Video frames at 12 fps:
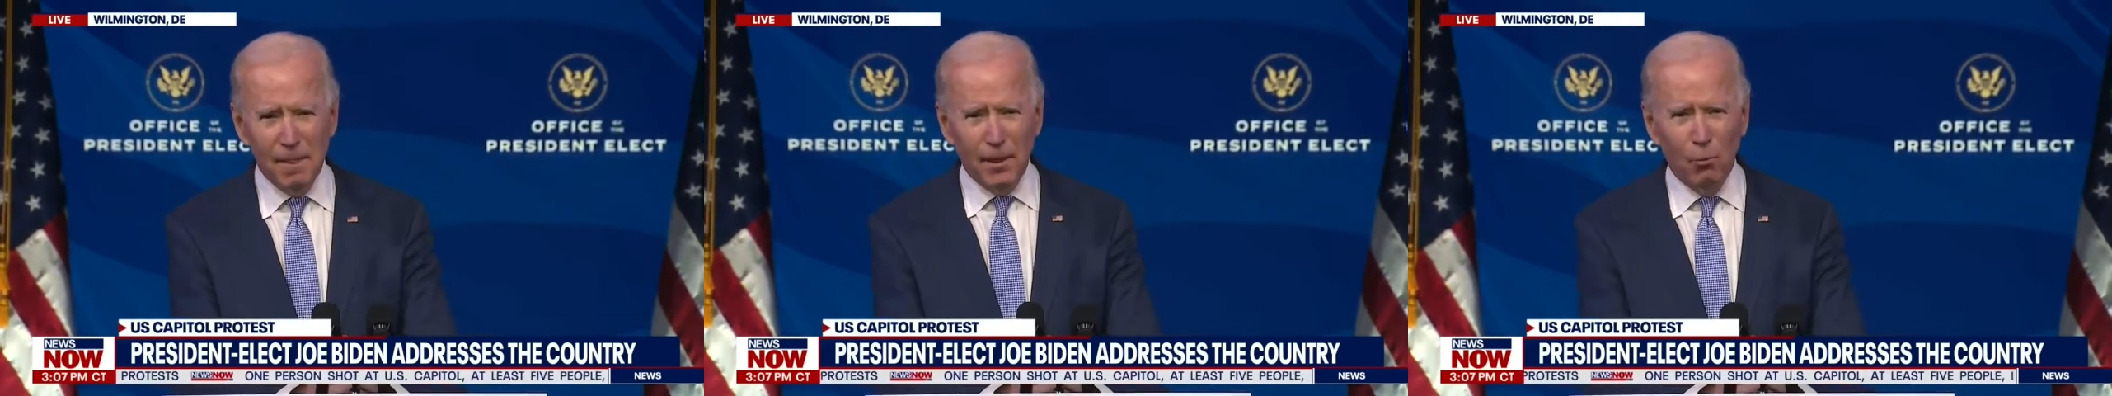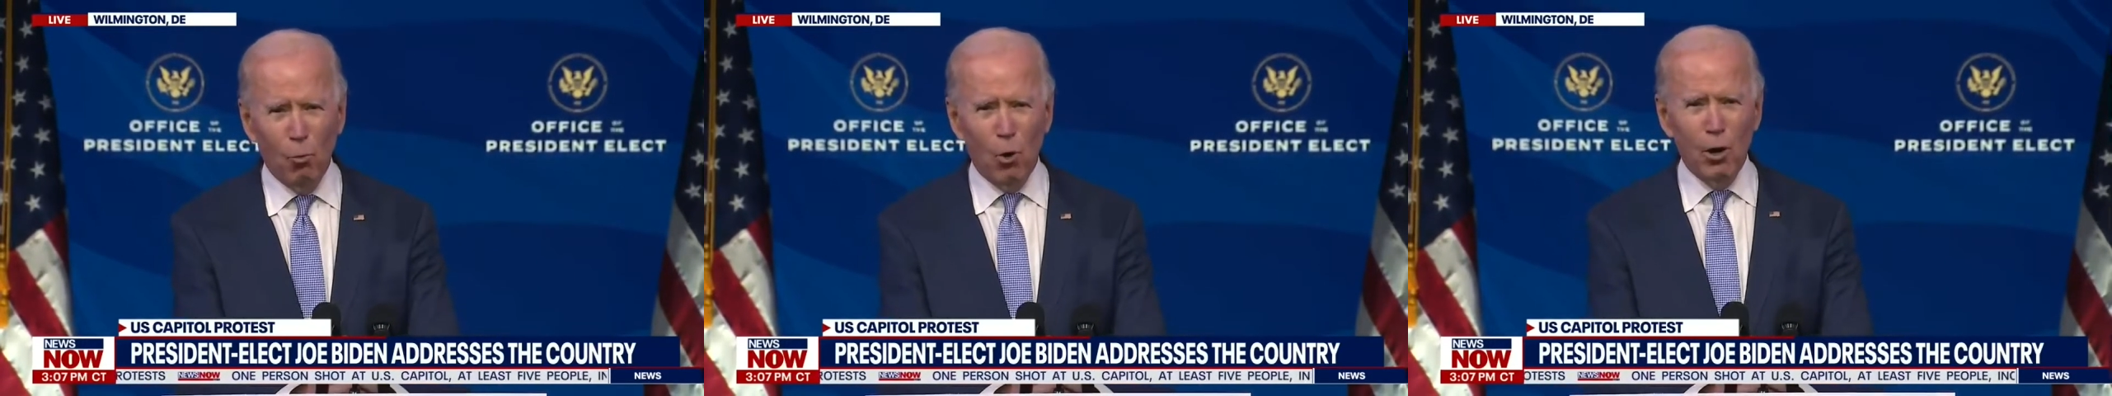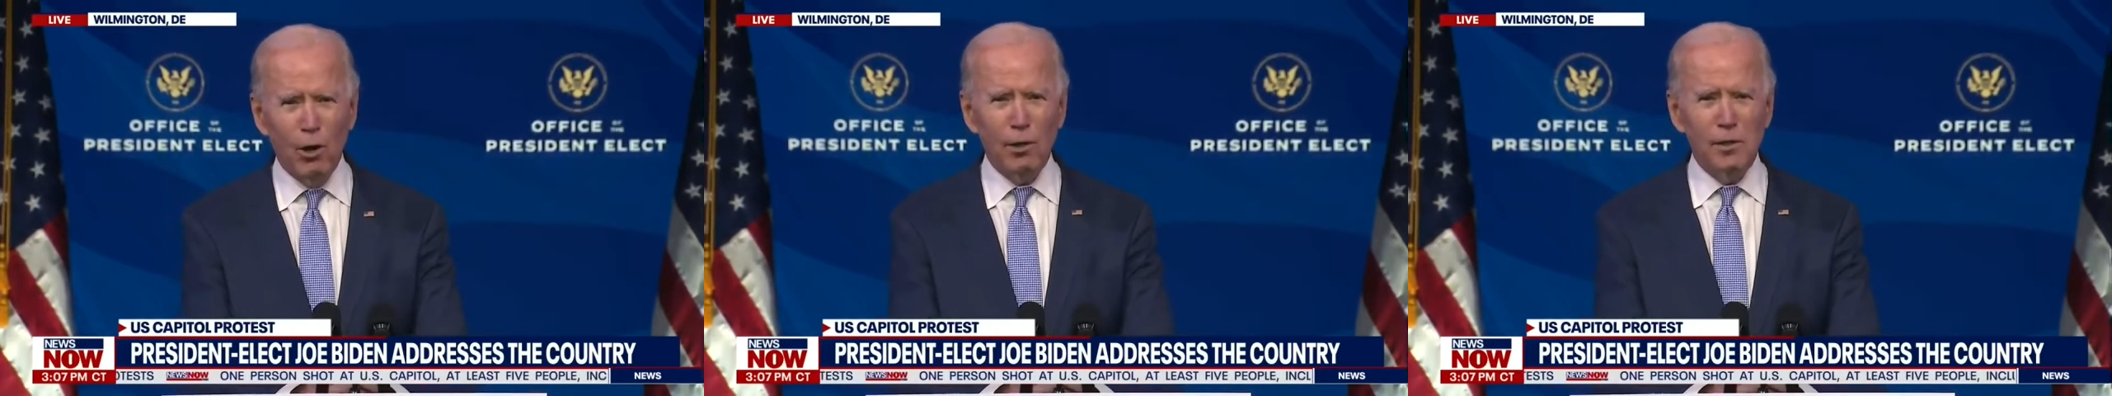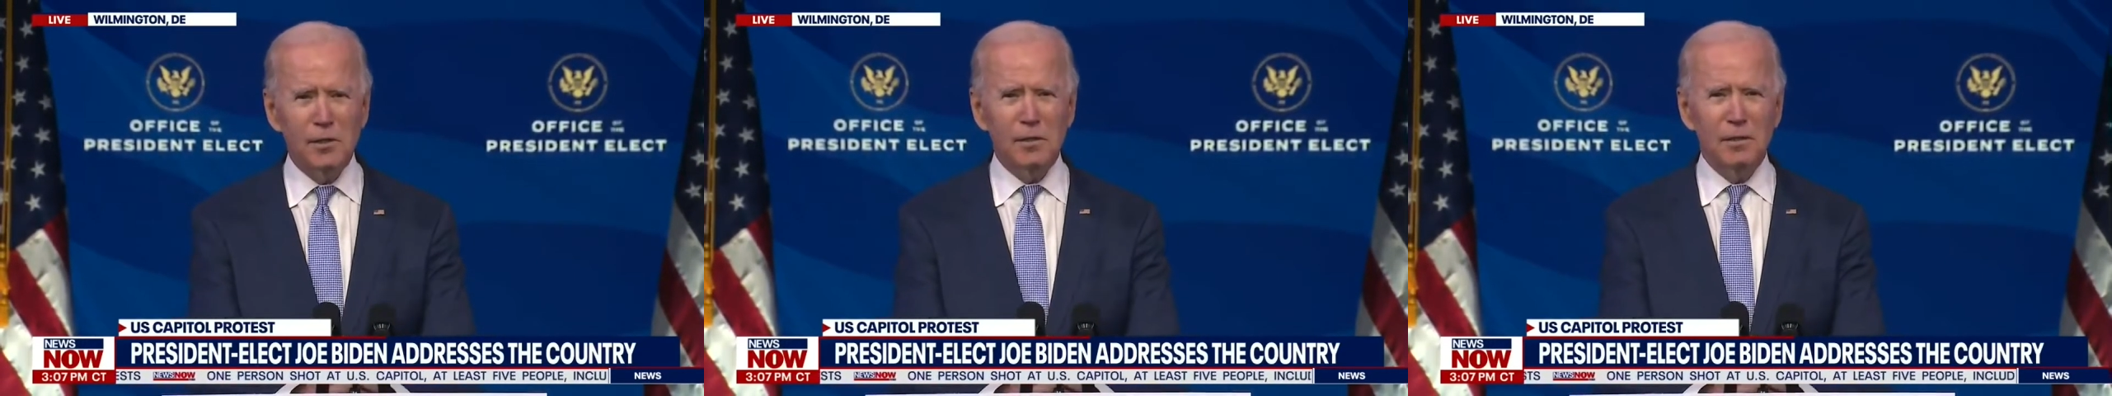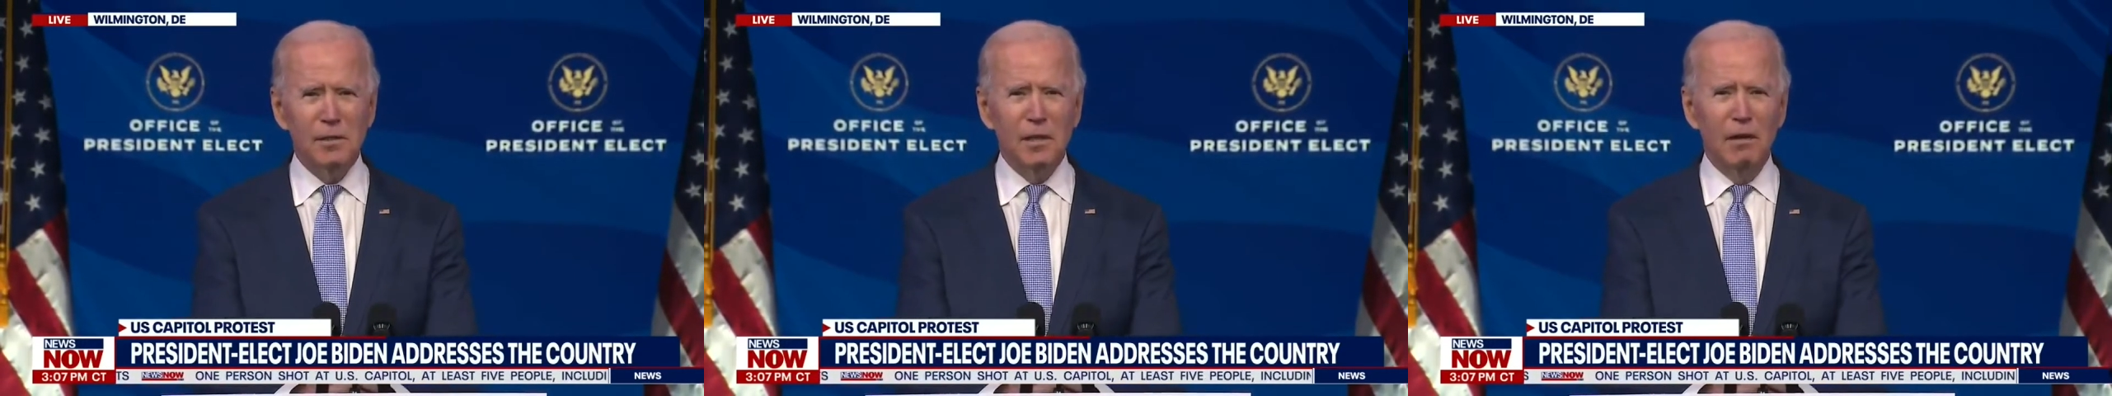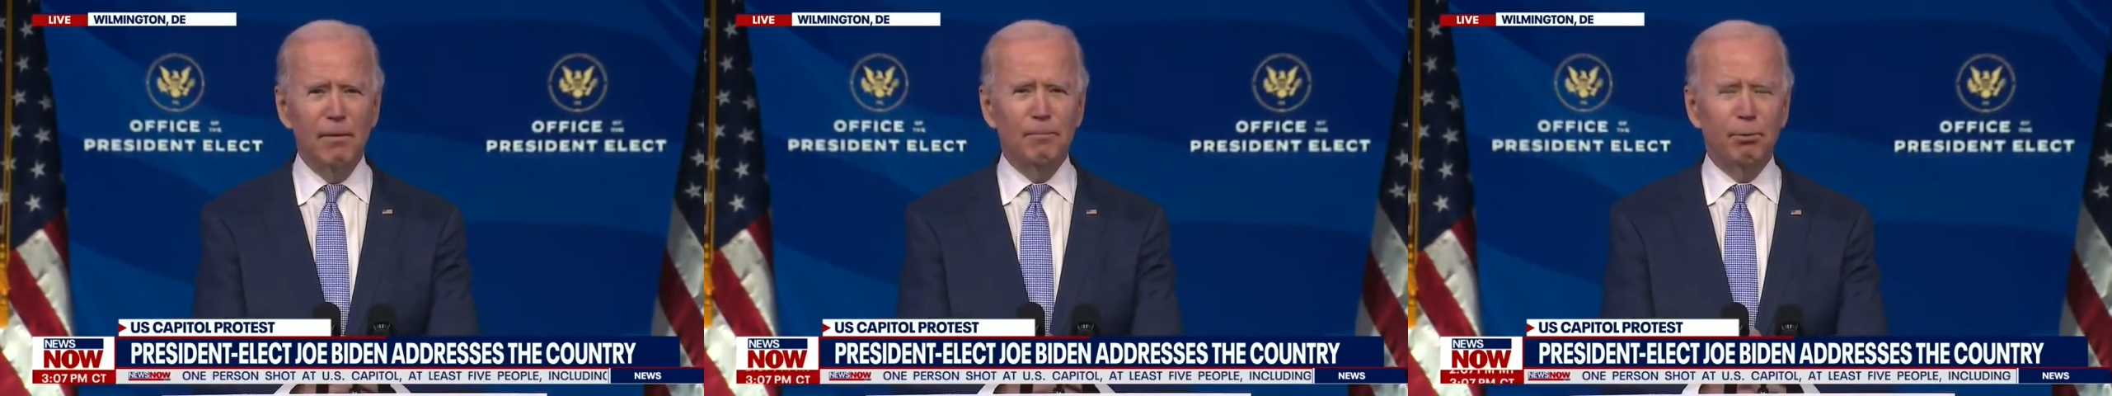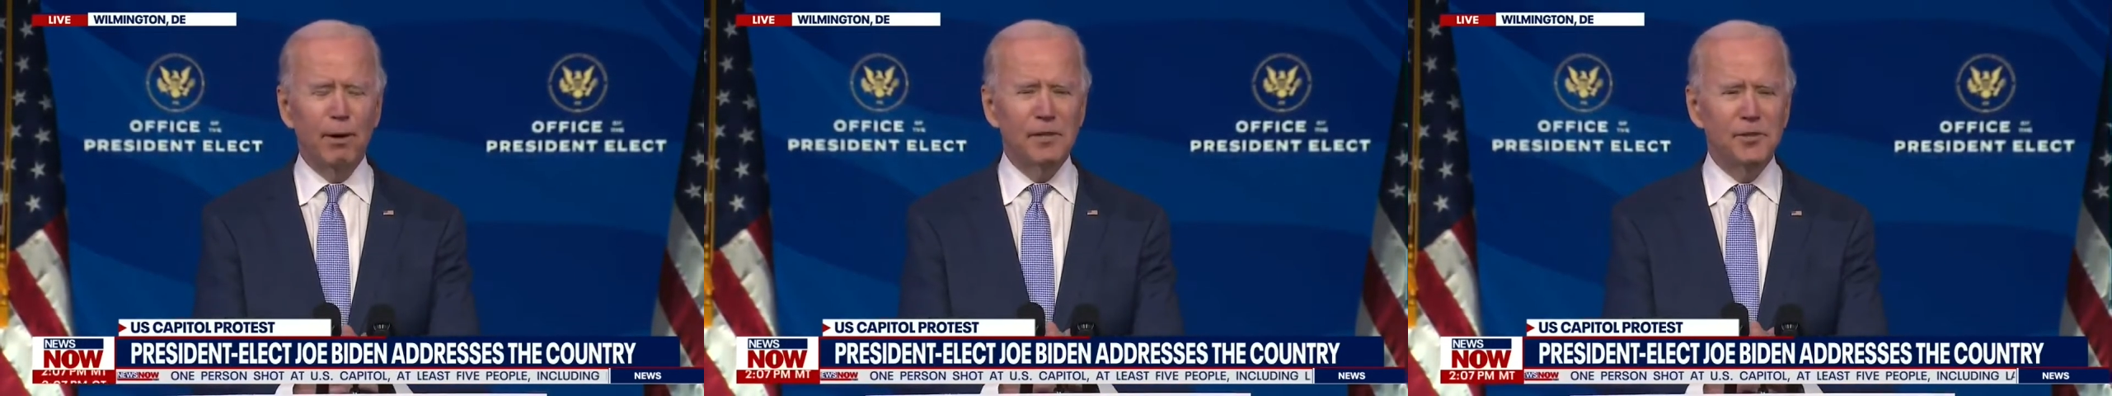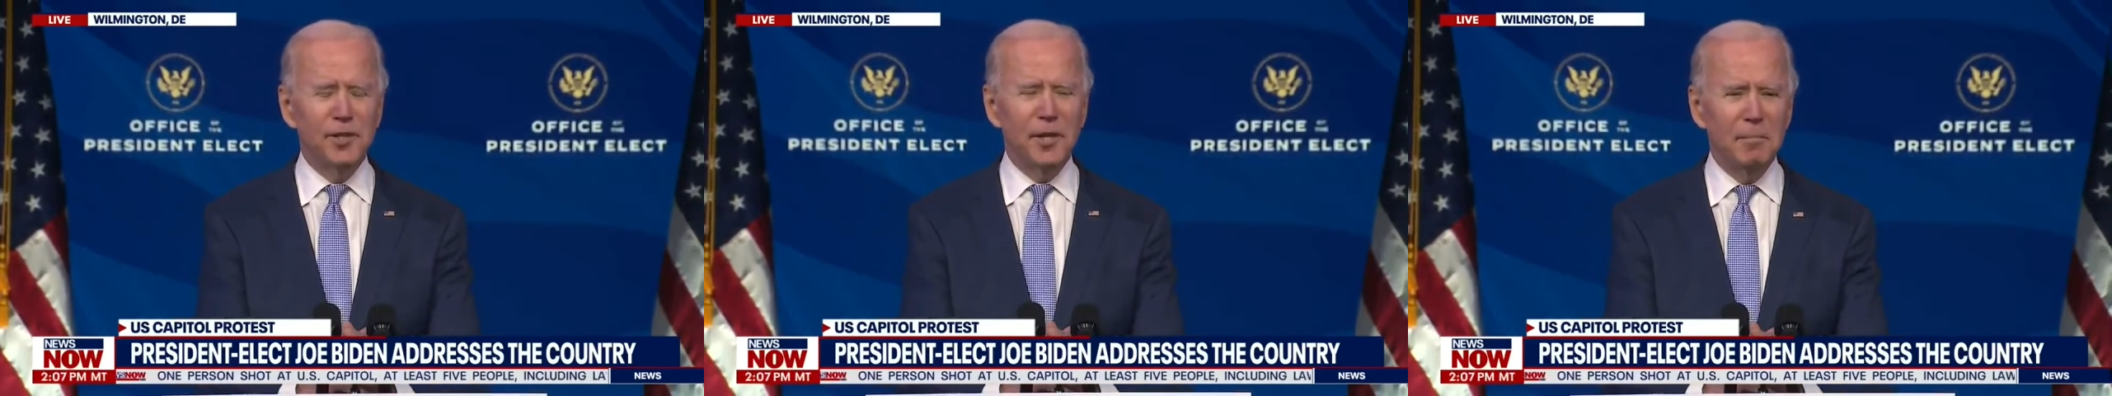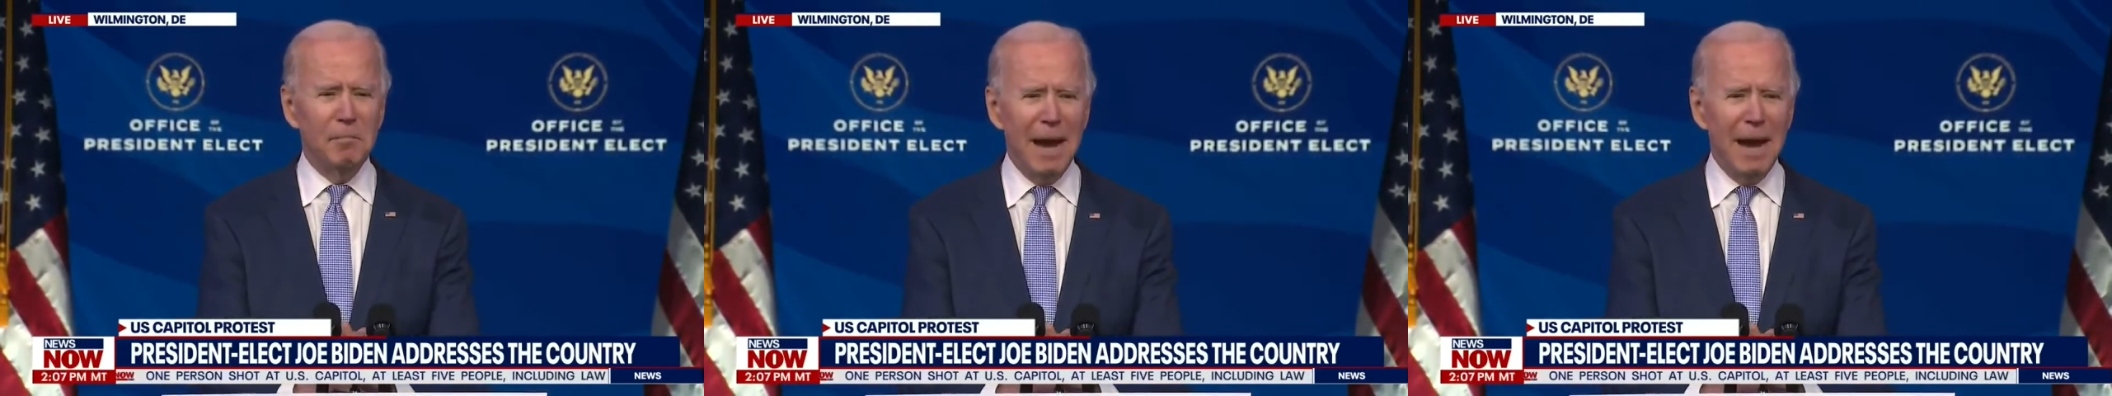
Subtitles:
the words of a president